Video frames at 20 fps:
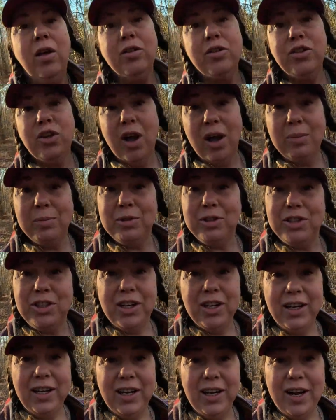So I'm just
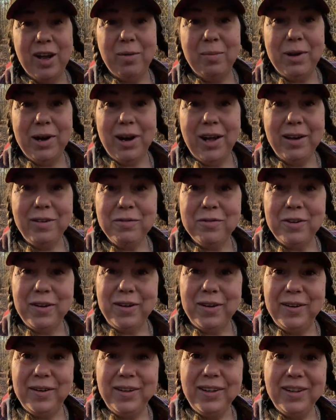going to get out my knife
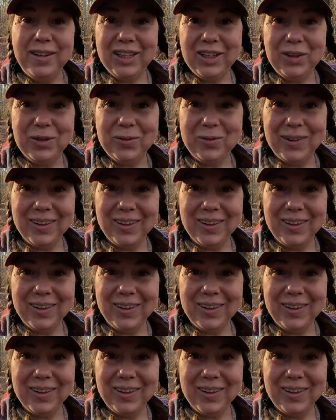and get to